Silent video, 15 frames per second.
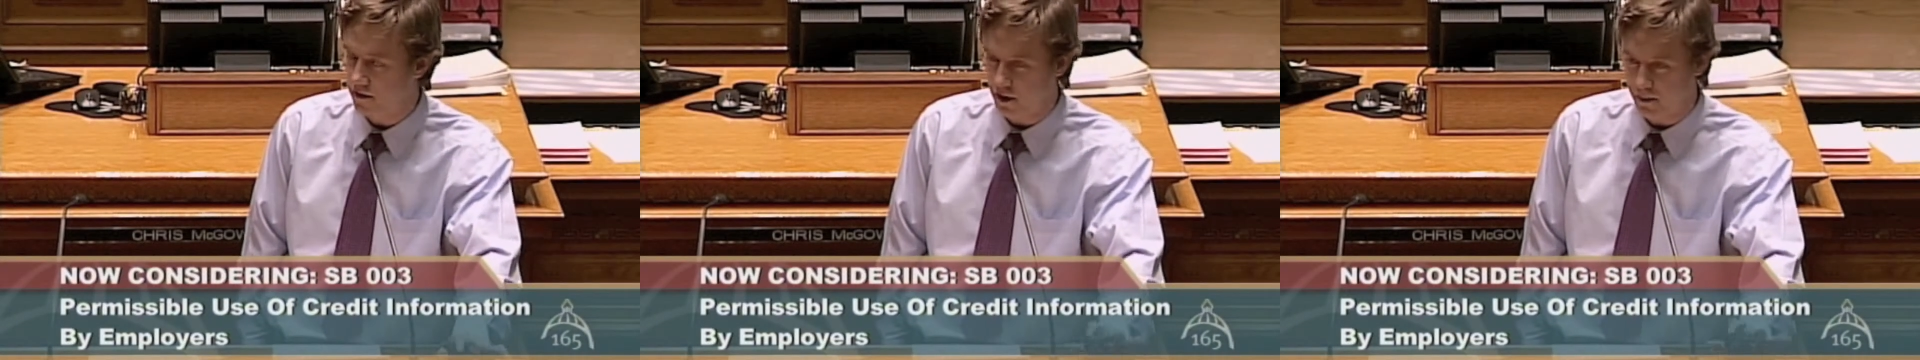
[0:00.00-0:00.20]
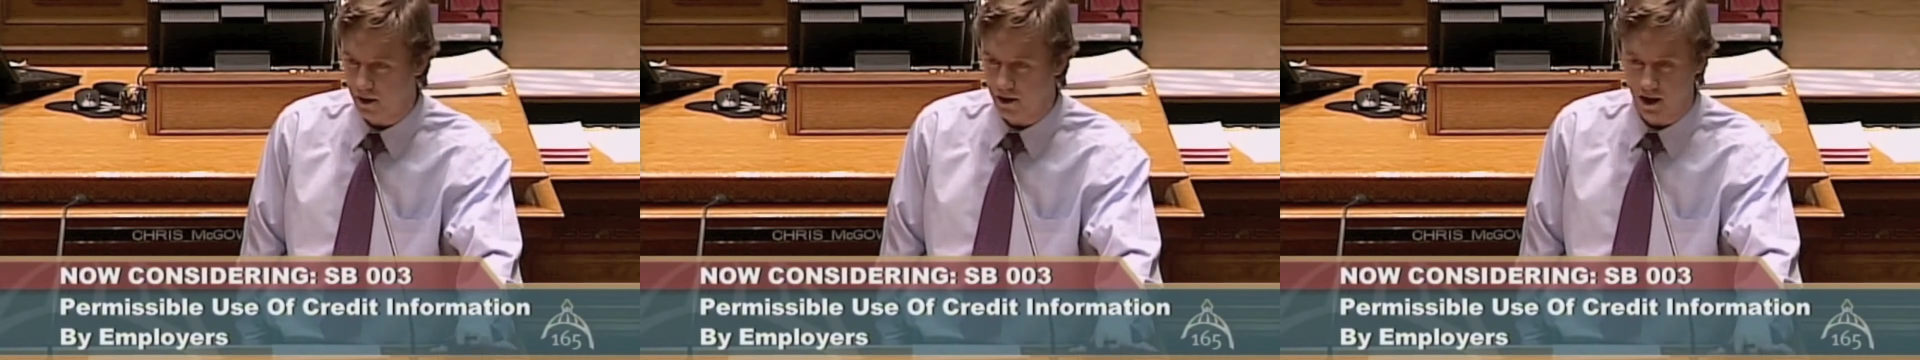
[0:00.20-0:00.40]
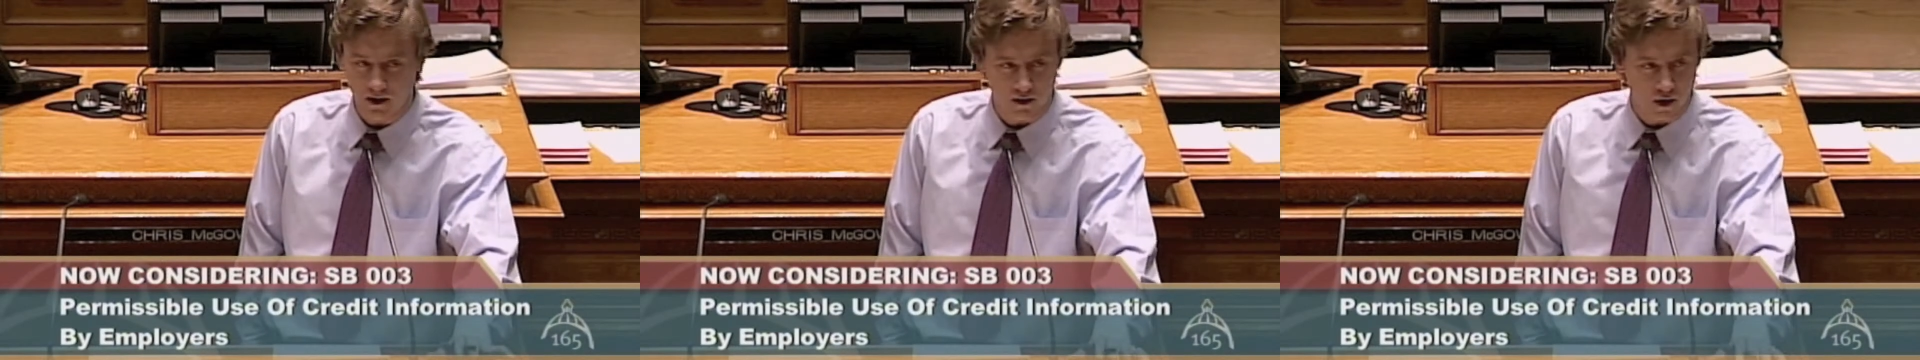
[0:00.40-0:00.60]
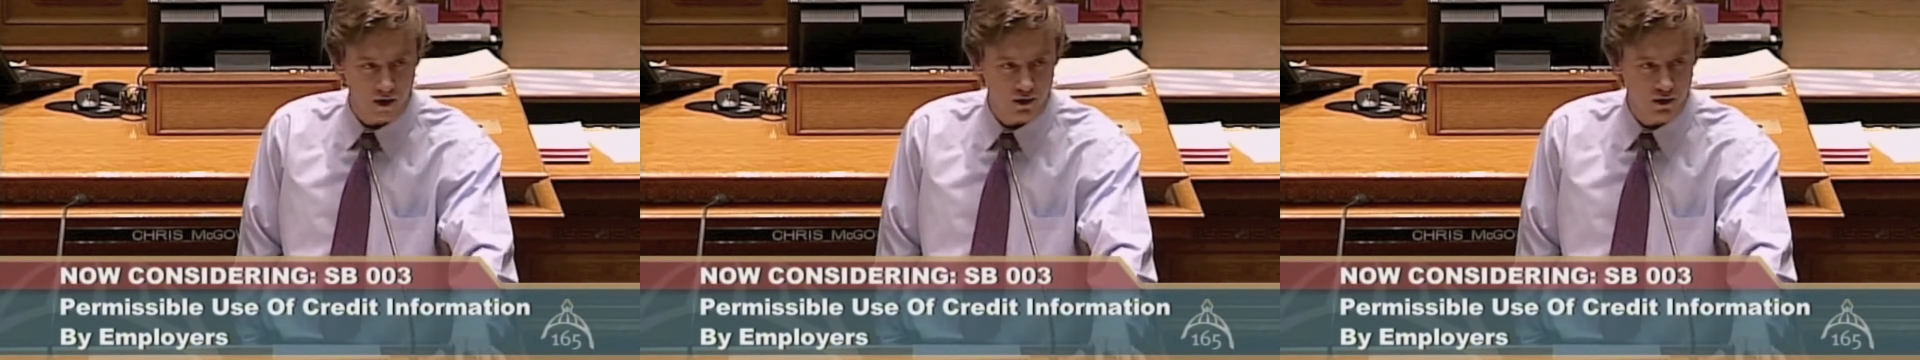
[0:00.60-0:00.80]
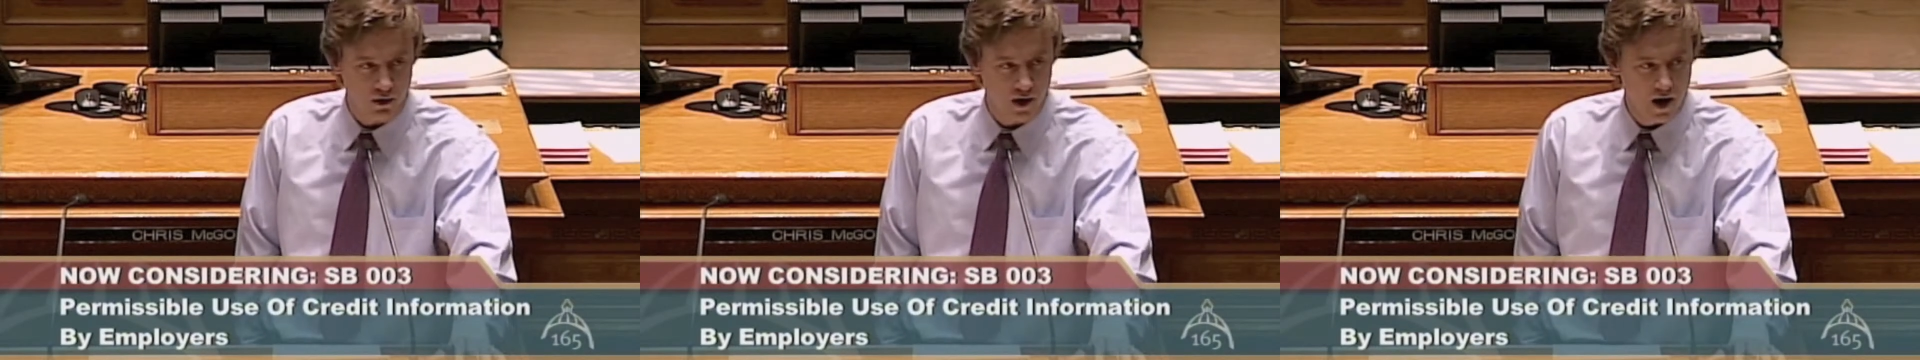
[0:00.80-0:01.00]
in the community at
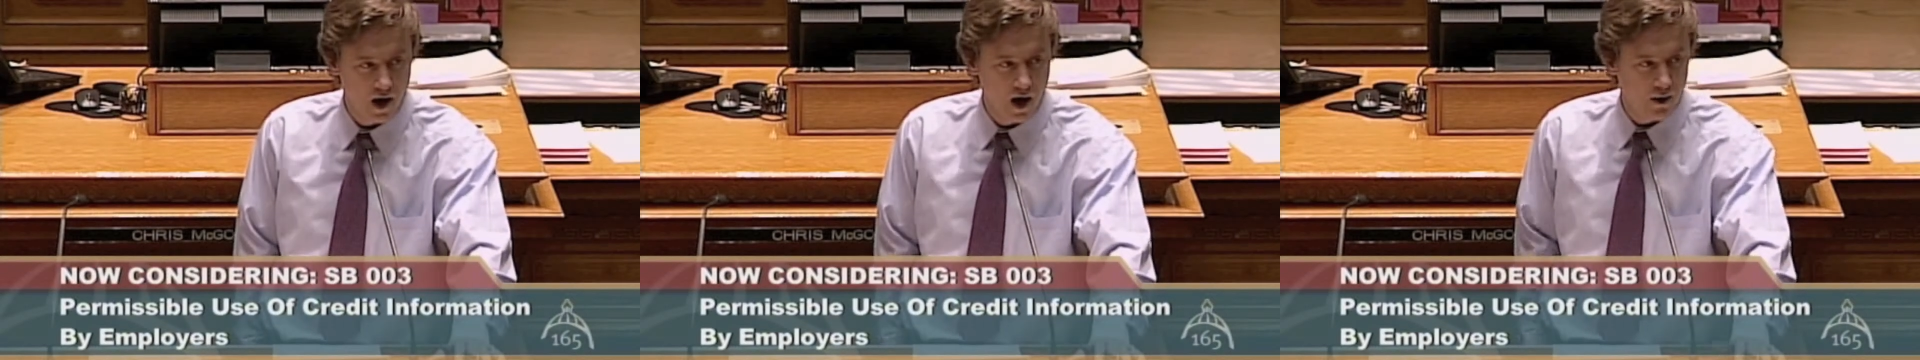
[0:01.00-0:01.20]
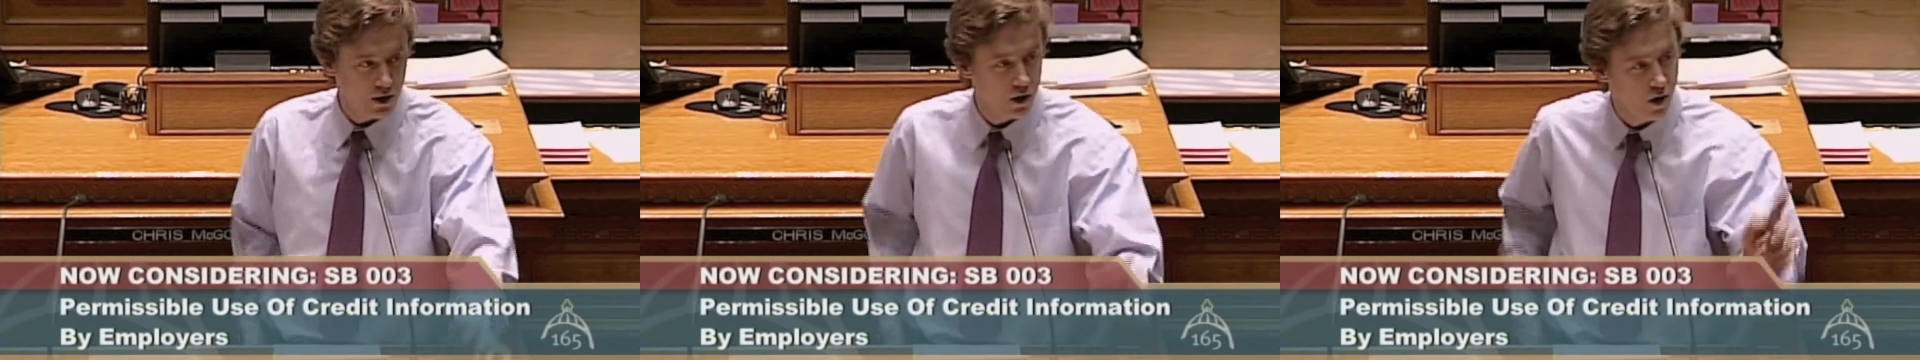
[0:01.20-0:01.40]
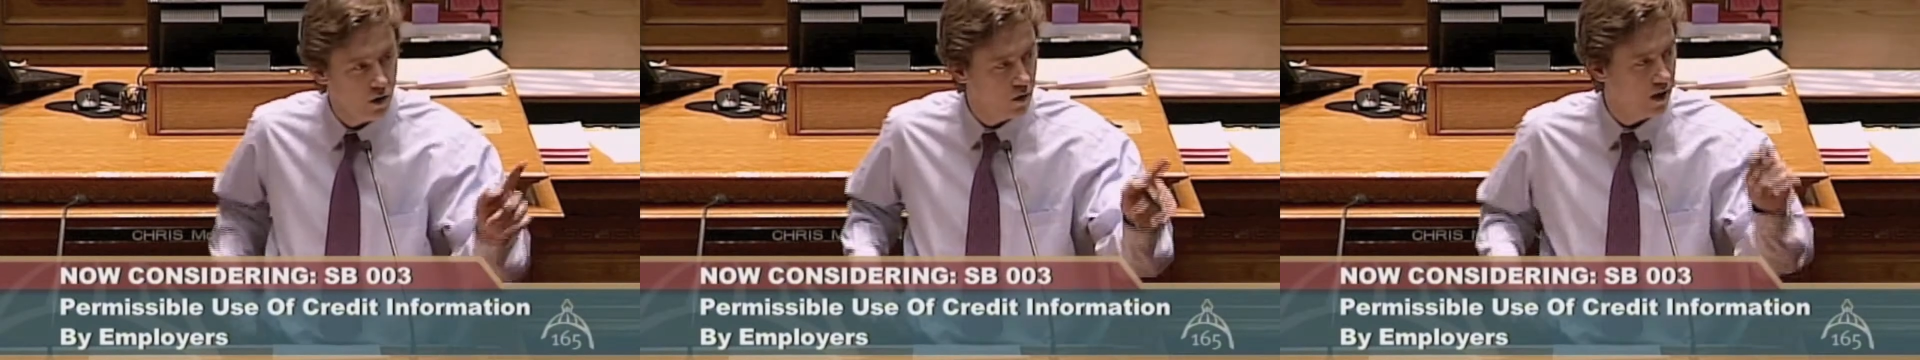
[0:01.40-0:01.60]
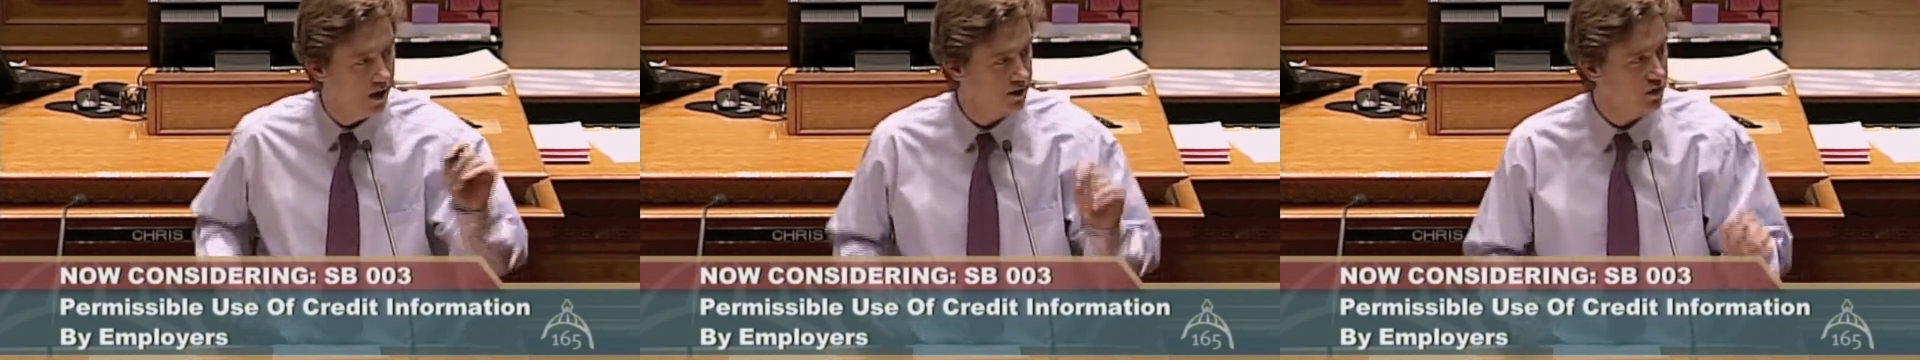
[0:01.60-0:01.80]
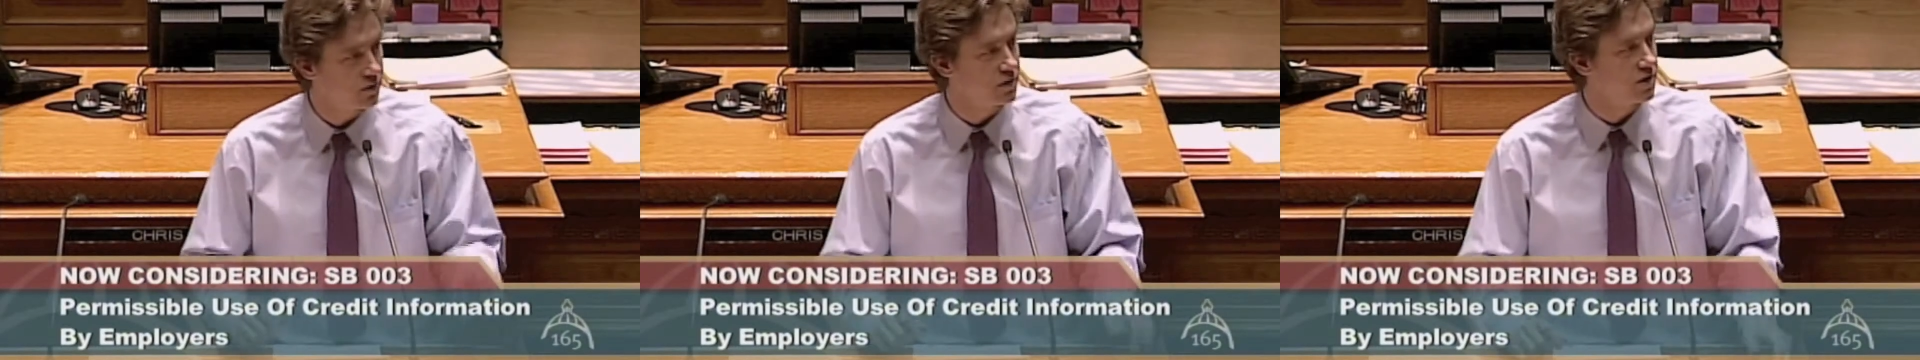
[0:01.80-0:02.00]
large. You know who
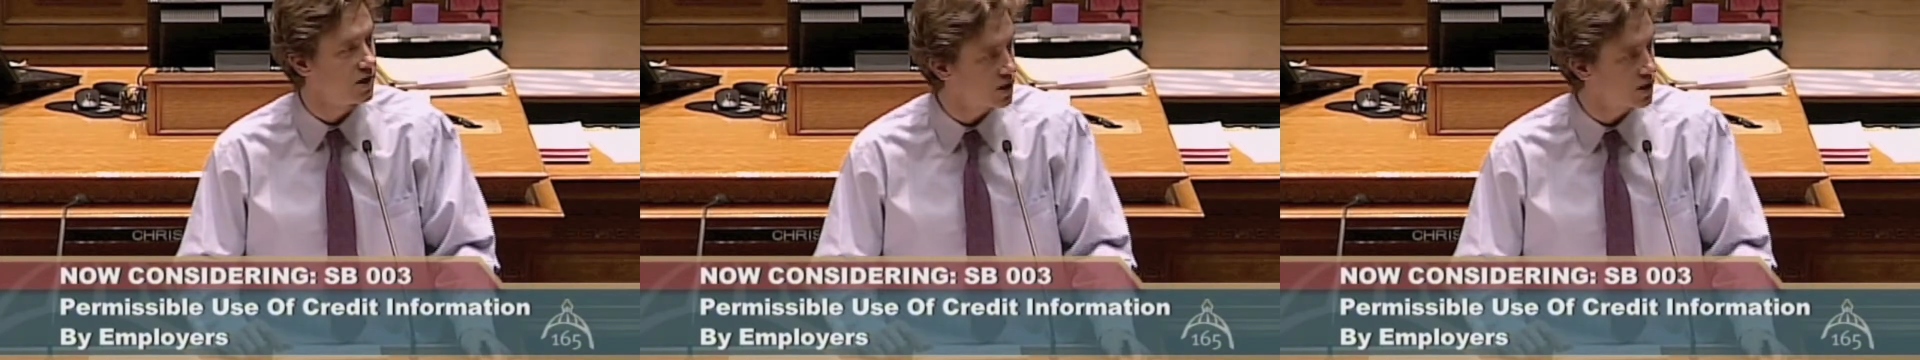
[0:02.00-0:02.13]
else is